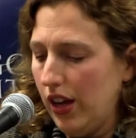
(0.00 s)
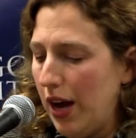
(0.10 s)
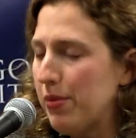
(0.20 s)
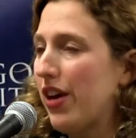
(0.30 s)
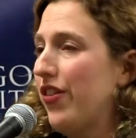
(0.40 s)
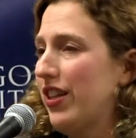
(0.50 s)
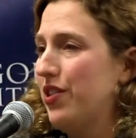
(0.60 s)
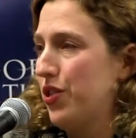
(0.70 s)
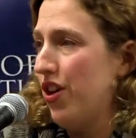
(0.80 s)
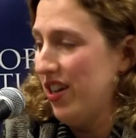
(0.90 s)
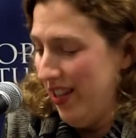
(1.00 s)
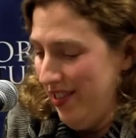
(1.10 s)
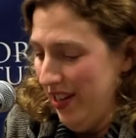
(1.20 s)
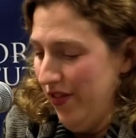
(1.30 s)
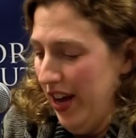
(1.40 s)
I'm giving this talk
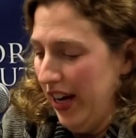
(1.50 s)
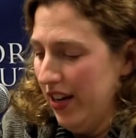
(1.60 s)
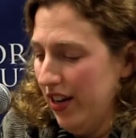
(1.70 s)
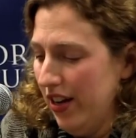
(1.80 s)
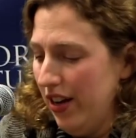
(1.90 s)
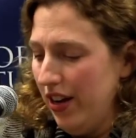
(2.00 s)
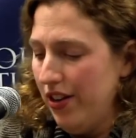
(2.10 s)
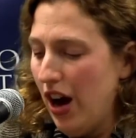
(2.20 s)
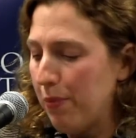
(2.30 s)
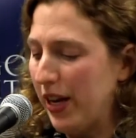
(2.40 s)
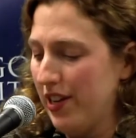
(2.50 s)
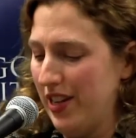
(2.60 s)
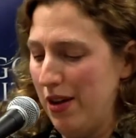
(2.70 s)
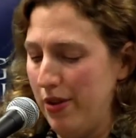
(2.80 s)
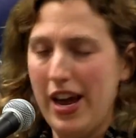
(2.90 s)
this evening not because
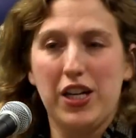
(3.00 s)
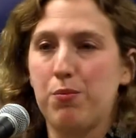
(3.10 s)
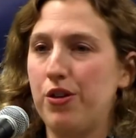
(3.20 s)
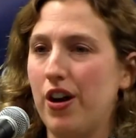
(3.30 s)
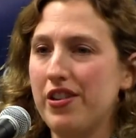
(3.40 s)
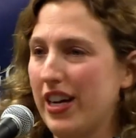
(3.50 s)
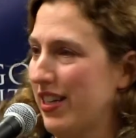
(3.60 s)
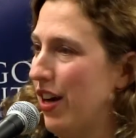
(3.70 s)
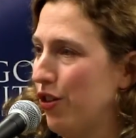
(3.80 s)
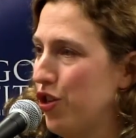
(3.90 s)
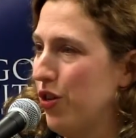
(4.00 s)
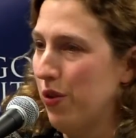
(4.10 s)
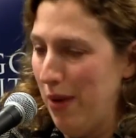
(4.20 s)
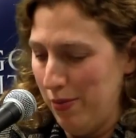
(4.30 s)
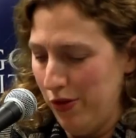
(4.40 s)
I am an expert on technology
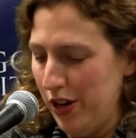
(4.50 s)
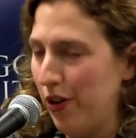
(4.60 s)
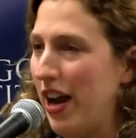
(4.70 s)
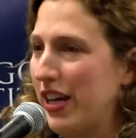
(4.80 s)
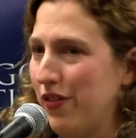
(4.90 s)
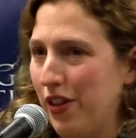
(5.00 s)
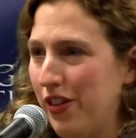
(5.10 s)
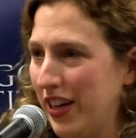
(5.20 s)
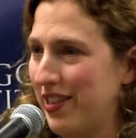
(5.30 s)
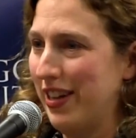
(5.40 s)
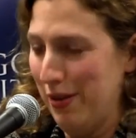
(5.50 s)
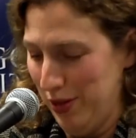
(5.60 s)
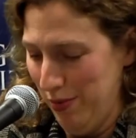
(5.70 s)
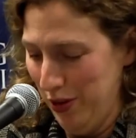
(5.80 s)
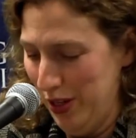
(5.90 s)
or memory or any of the things that I'm
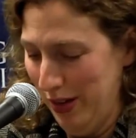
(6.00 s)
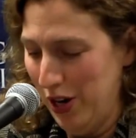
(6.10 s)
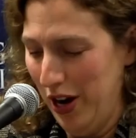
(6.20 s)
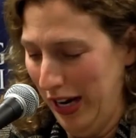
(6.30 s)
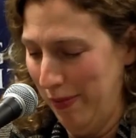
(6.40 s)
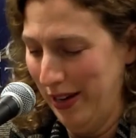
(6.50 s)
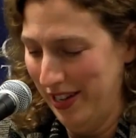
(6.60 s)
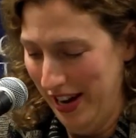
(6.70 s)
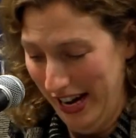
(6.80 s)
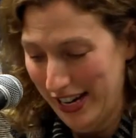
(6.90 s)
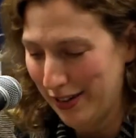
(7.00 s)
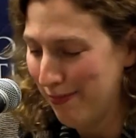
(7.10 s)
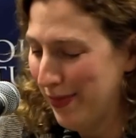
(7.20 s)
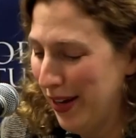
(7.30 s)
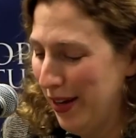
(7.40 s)
supposed to be talking about tonight,
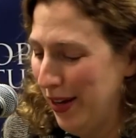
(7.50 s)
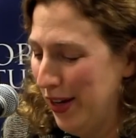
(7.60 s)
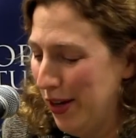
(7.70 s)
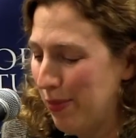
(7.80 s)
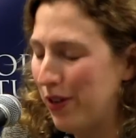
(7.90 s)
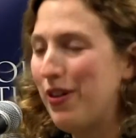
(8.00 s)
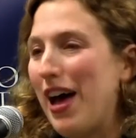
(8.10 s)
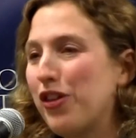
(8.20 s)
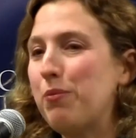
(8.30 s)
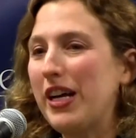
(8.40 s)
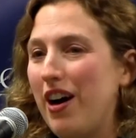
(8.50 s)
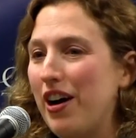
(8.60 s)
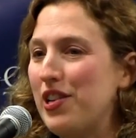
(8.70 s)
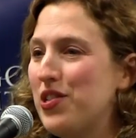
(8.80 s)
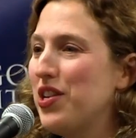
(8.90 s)
but rather
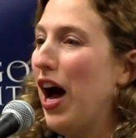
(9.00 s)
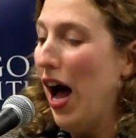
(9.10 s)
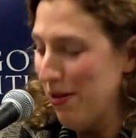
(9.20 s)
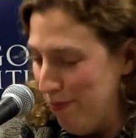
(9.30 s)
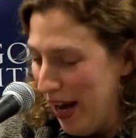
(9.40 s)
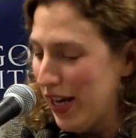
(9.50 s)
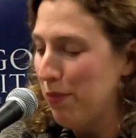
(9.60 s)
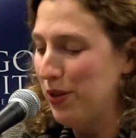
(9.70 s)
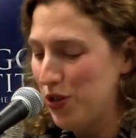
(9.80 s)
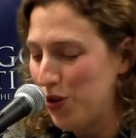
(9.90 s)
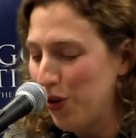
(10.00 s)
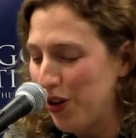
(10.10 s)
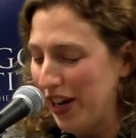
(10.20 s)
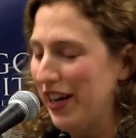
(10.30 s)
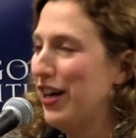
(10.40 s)
because I made up a
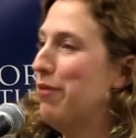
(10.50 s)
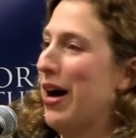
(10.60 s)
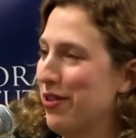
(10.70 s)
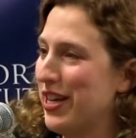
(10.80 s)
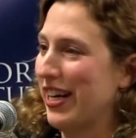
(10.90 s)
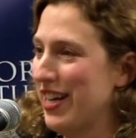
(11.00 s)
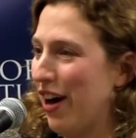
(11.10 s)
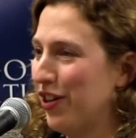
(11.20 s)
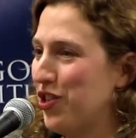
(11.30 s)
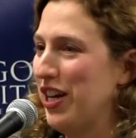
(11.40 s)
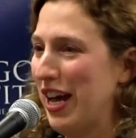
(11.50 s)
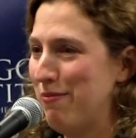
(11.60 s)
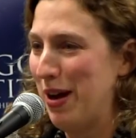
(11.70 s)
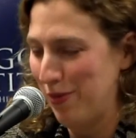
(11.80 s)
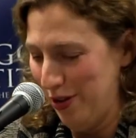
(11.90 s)
story about technology
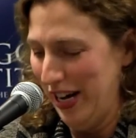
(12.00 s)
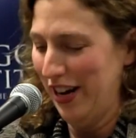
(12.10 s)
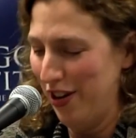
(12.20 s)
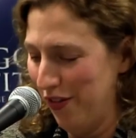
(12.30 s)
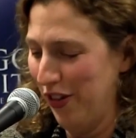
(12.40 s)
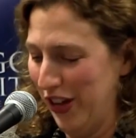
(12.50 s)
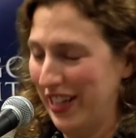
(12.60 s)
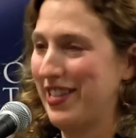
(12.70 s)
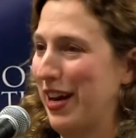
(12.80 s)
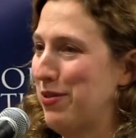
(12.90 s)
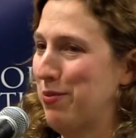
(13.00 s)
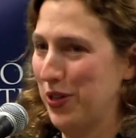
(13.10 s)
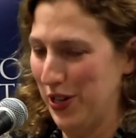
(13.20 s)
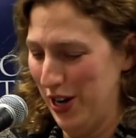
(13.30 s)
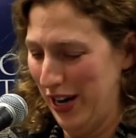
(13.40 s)
and memory and all the things that I'm
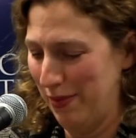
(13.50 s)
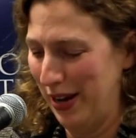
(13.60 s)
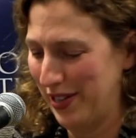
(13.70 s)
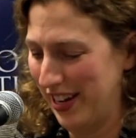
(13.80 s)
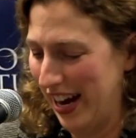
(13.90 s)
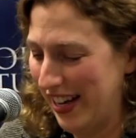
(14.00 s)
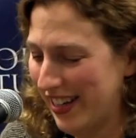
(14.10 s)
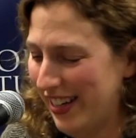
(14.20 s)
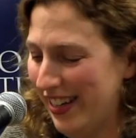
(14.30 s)
supposed to talk about tonight.